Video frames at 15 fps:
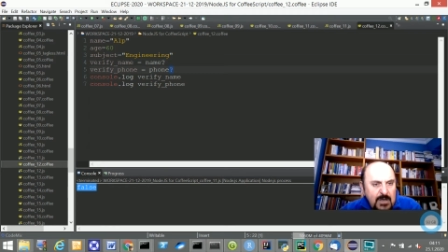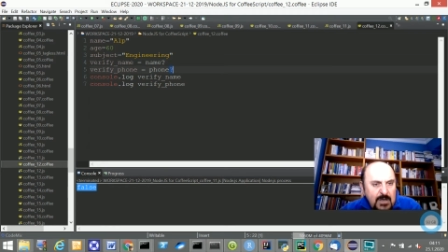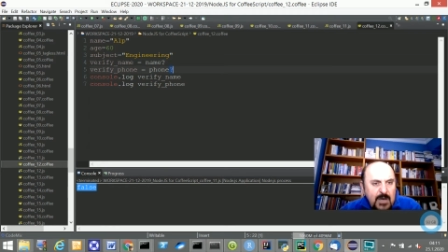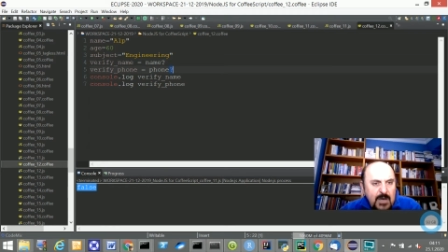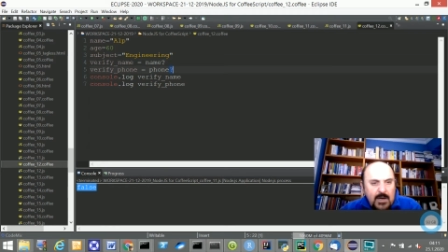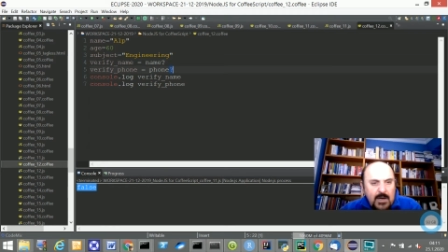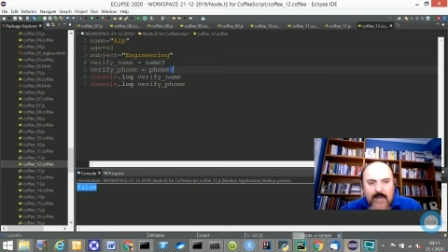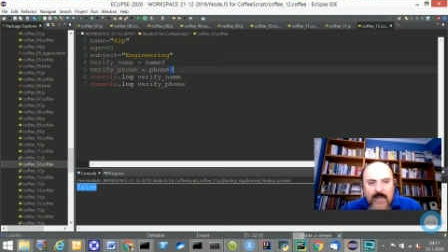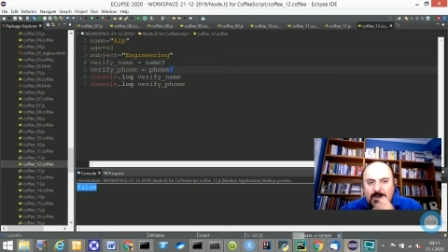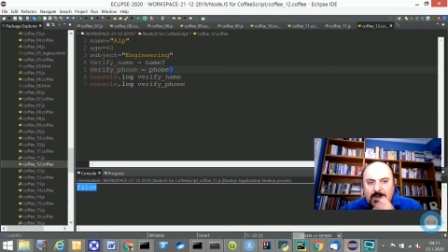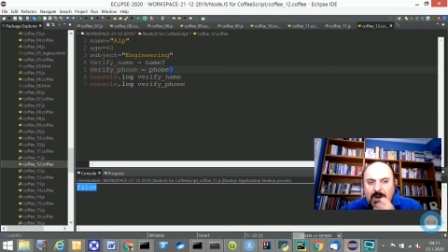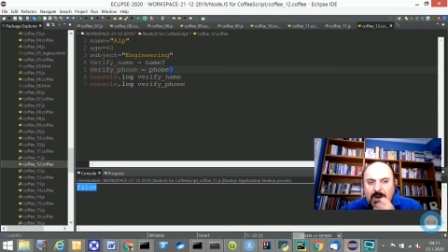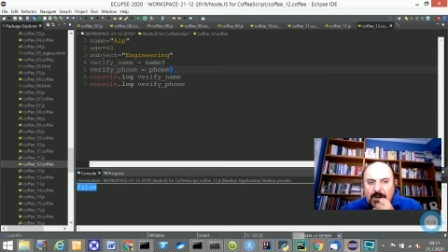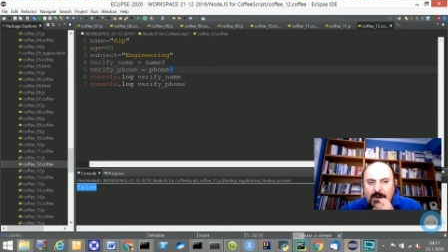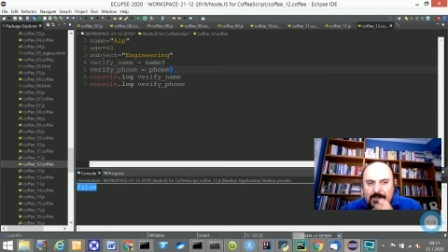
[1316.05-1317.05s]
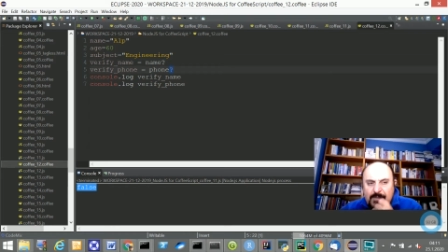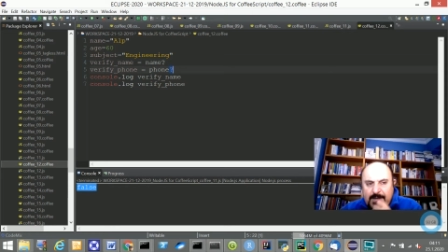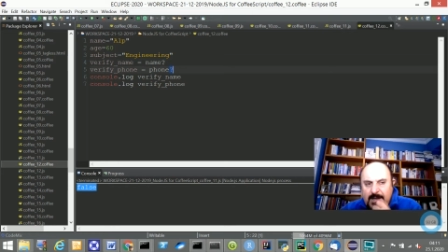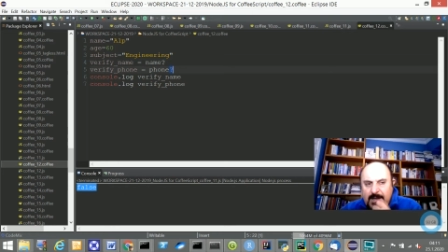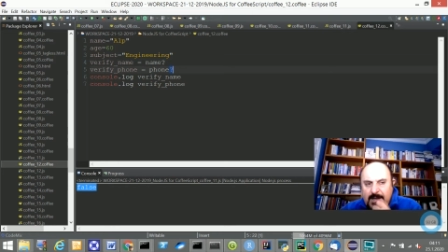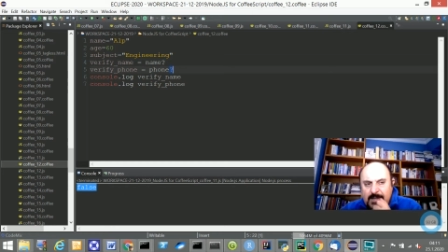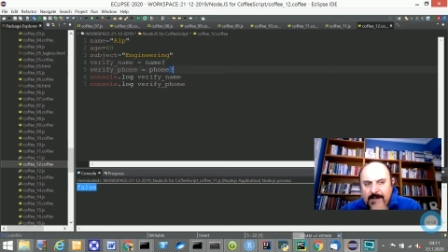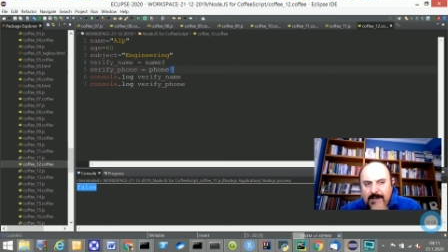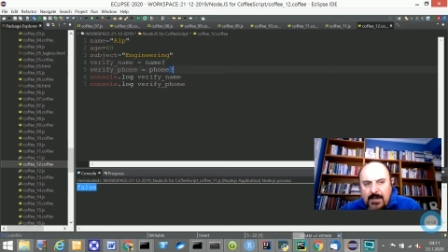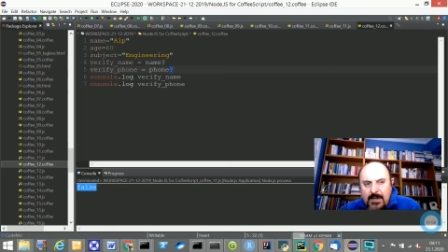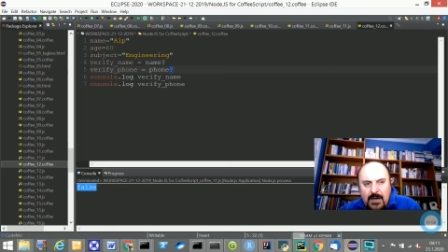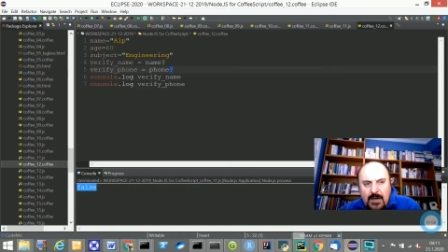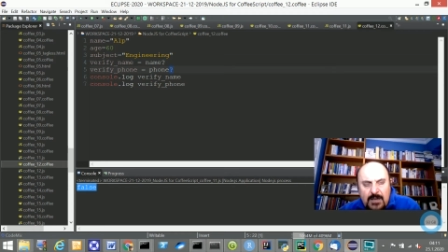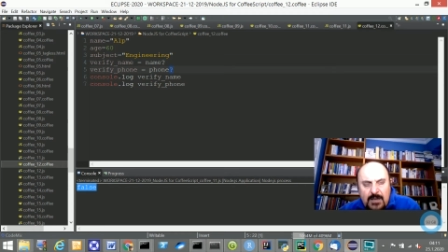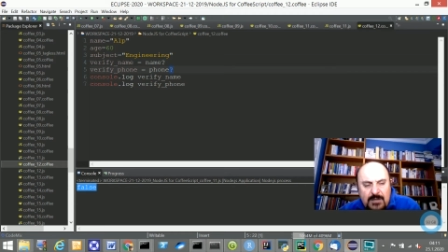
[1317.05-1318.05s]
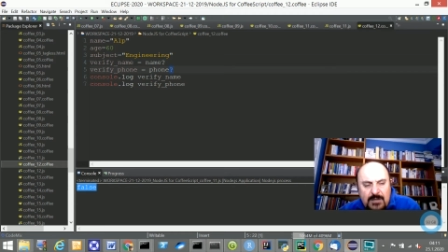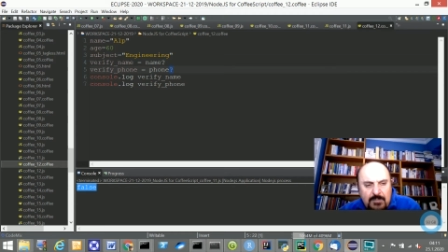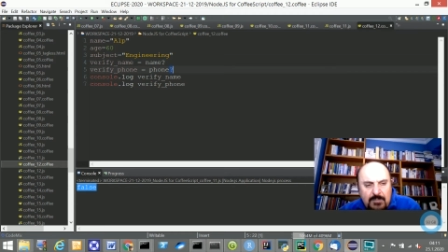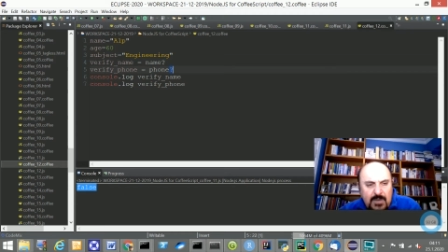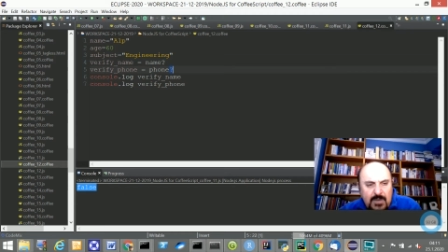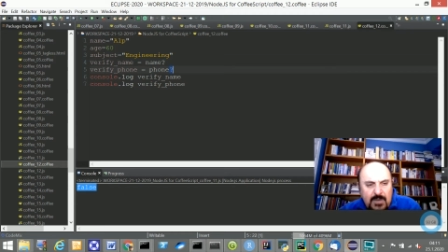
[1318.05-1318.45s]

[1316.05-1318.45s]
and after that I simply